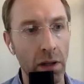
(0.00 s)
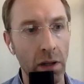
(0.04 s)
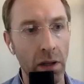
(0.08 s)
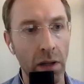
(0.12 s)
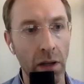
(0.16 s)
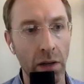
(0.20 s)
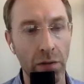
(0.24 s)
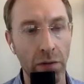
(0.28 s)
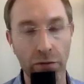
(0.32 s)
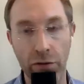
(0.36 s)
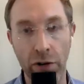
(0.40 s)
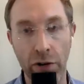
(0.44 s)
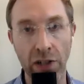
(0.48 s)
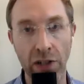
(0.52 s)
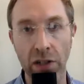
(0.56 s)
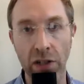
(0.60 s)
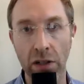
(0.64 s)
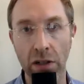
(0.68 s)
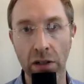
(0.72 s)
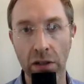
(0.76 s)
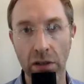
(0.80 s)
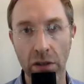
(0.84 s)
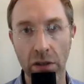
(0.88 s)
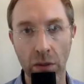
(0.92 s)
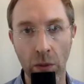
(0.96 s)
if
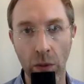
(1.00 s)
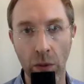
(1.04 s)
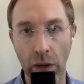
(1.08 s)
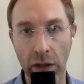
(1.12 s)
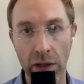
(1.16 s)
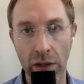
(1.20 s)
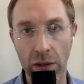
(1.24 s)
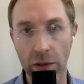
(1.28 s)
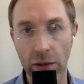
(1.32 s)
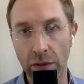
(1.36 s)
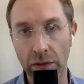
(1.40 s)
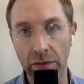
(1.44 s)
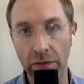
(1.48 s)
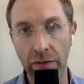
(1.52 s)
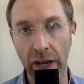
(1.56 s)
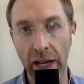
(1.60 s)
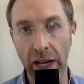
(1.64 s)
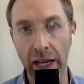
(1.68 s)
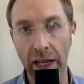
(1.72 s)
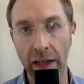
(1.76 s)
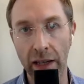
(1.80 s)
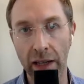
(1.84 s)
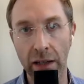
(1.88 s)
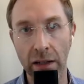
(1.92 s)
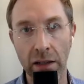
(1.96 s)
Russia wanted to
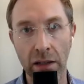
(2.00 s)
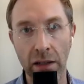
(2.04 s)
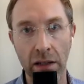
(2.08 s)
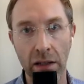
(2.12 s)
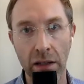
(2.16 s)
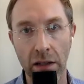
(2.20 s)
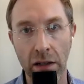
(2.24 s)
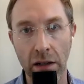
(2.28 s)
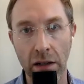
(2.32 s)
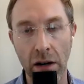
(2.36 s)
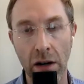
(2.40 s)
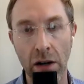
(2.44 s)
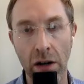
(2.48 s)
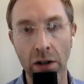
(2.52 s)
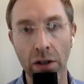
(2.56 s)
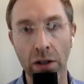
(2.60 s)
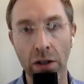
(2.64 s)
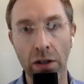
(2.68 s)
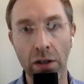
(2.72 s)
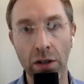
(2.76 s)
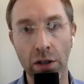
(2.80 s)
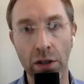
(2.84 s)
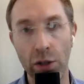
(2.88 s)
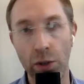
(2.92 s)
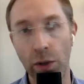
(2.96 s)
invade,
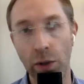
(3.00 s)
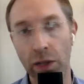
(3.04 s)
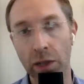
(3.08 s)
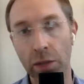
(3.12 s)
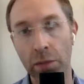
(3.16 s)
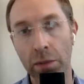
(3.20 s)
the U.S.